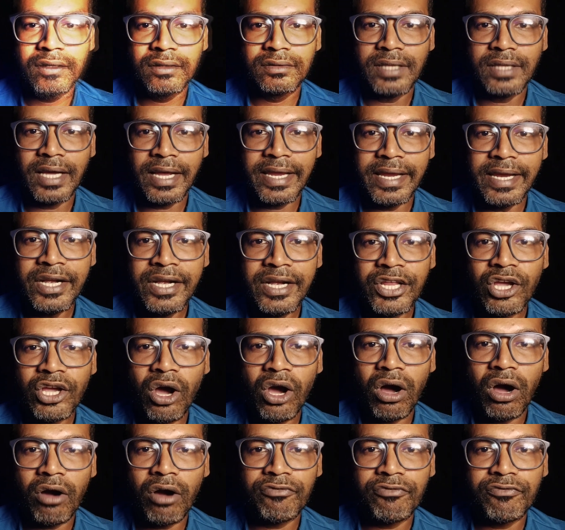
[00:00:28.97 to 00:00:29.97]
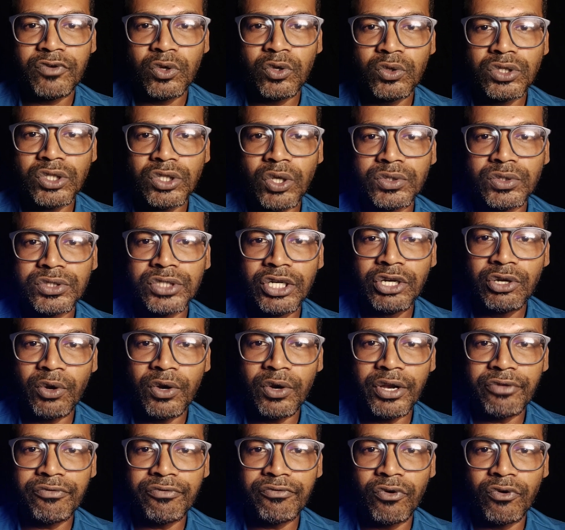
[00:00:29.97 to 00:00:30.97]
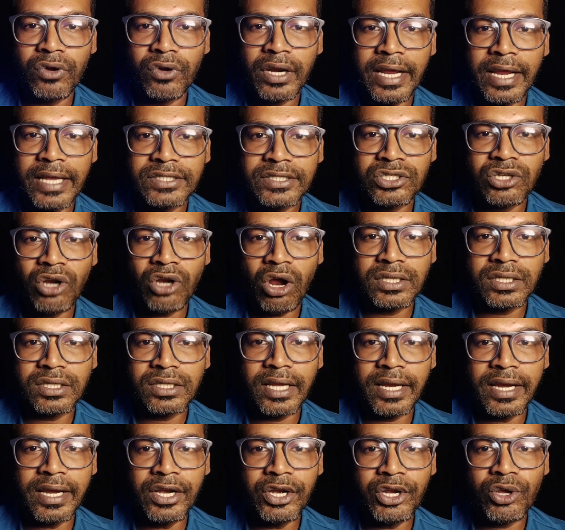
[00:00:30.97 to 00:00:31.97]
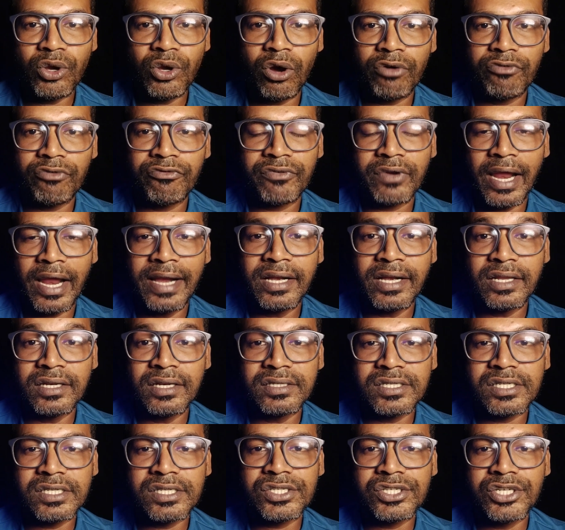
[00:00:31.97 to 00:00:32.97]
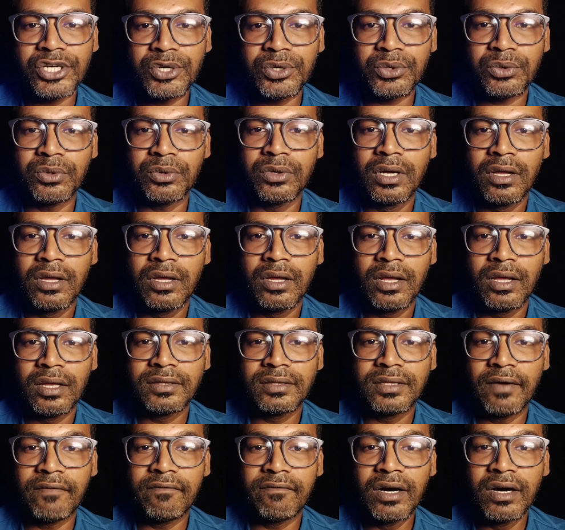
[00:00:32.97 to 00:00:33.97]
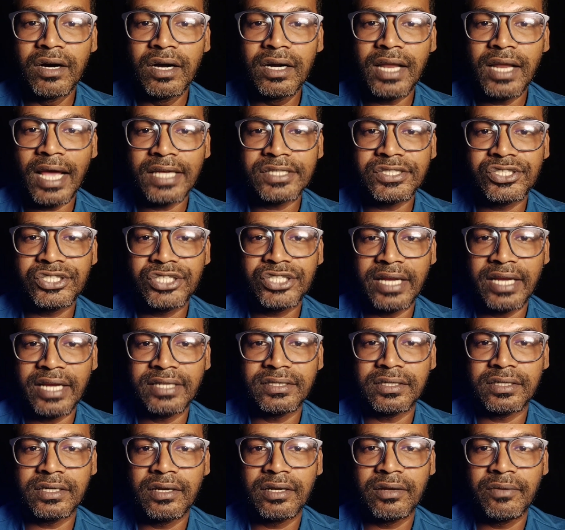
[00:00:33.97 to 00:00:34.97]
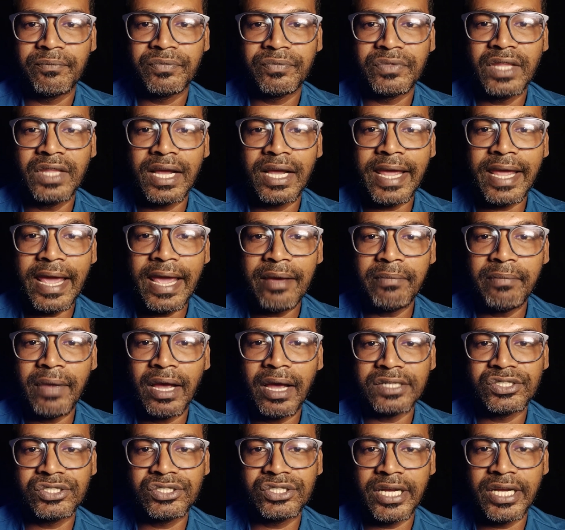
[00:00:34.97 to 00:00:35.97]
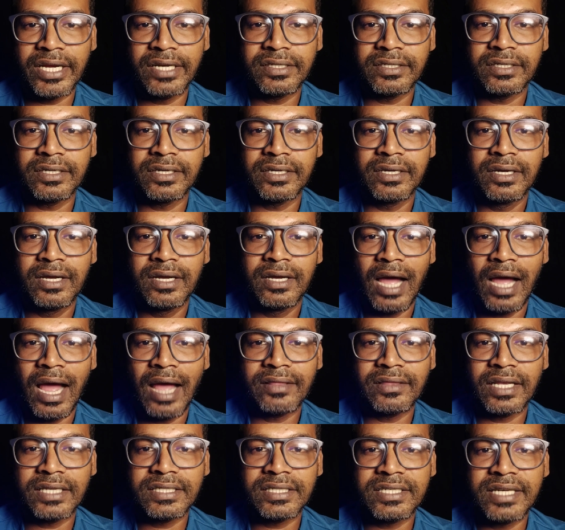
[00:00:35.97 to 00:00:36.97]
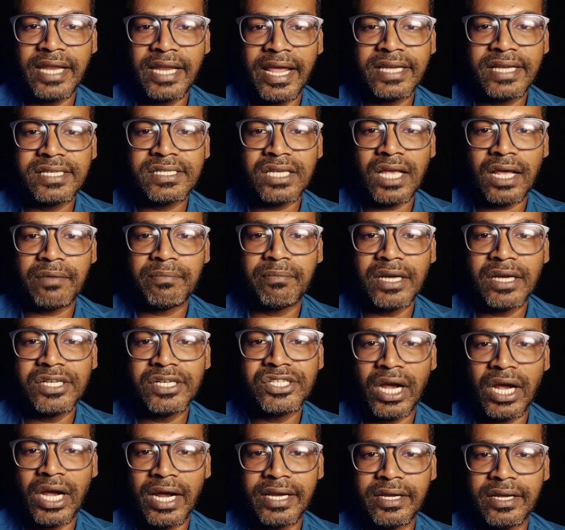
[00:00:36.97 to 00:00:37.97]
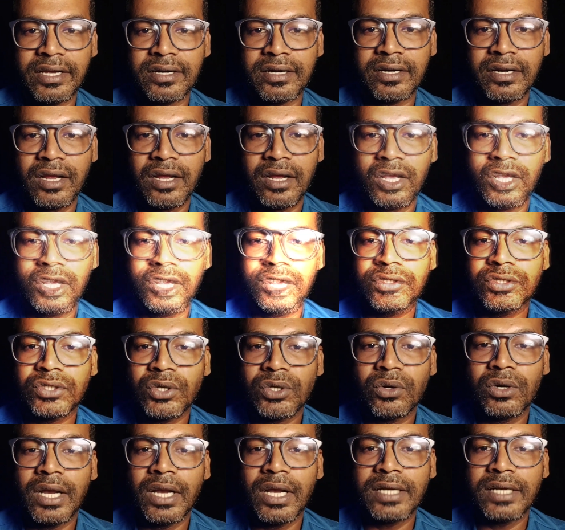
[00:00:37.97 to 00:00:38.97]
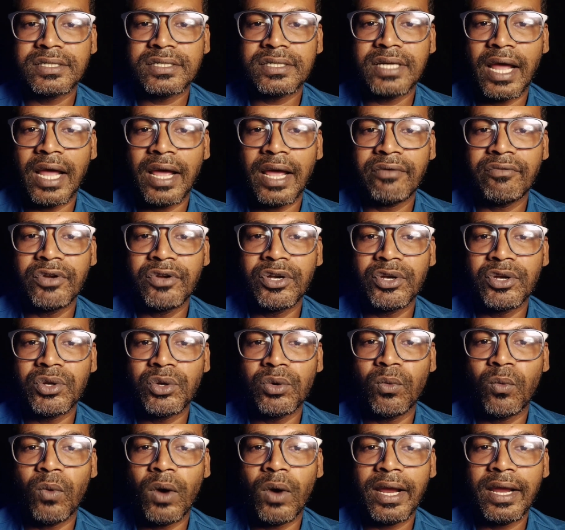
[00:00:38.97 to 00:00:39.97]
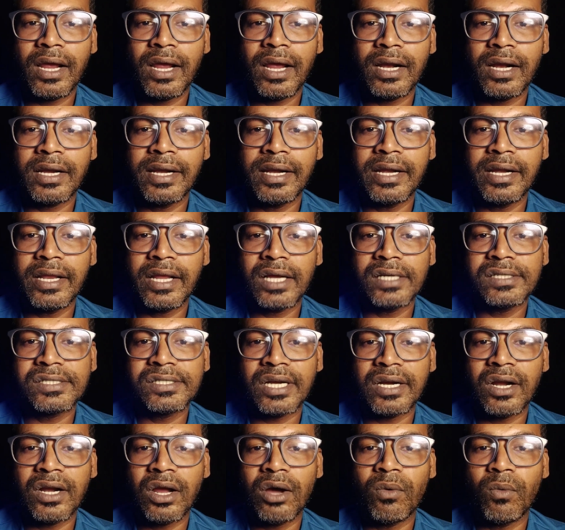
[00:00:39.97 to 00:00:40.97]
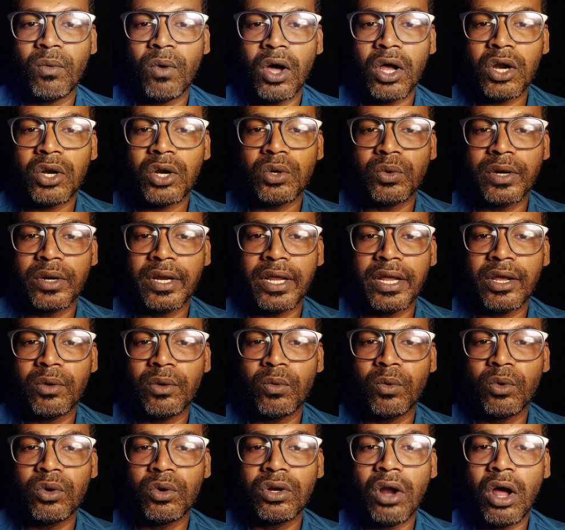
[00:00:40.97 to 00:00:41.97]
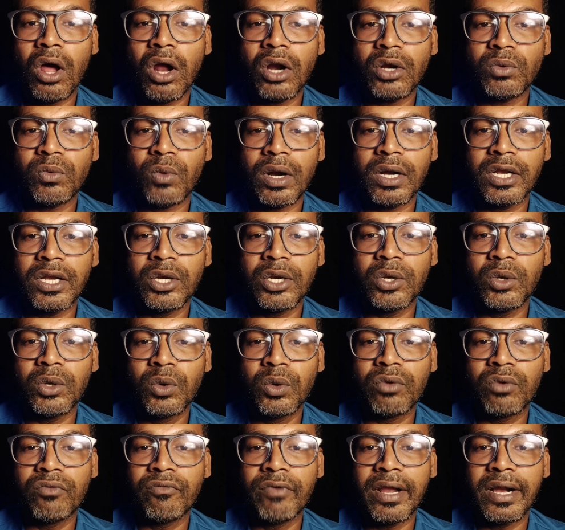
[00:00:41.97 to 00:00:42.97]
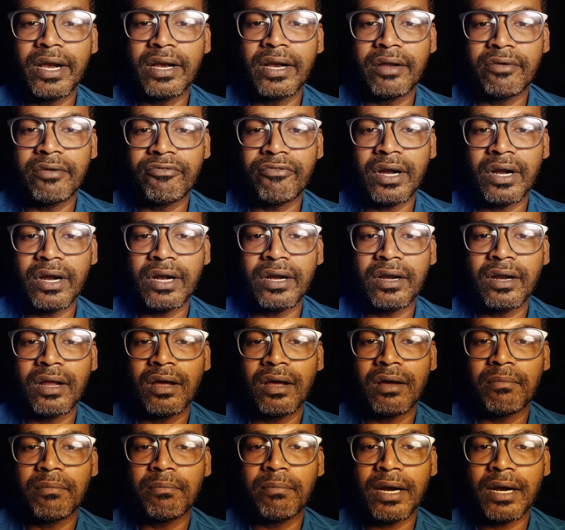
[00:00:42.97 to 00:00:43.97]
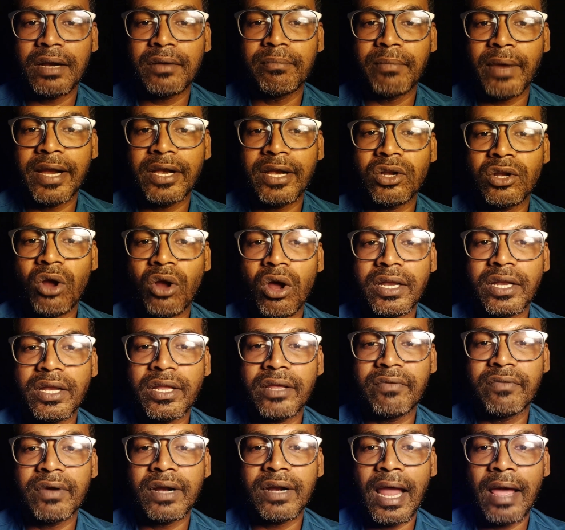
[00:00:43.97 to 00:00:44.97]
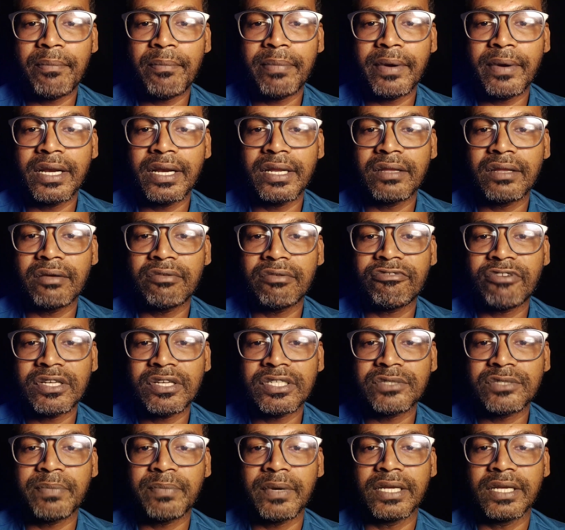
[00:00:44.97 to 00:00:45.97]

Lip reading: The India of 2024 is not the India of 1962. The world has changed, the game has changed, and the stakes are much higher. So let's dive into why an India-China war today would not only look very different, but might not even happen in the first